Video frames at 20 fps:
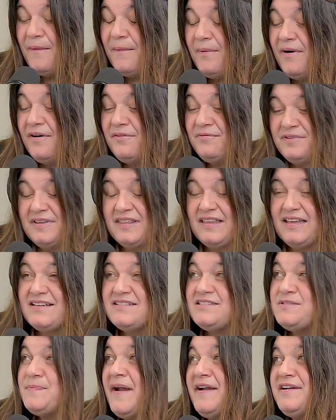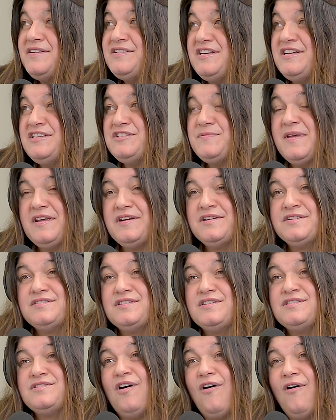Well, really, Inspire Change Makers is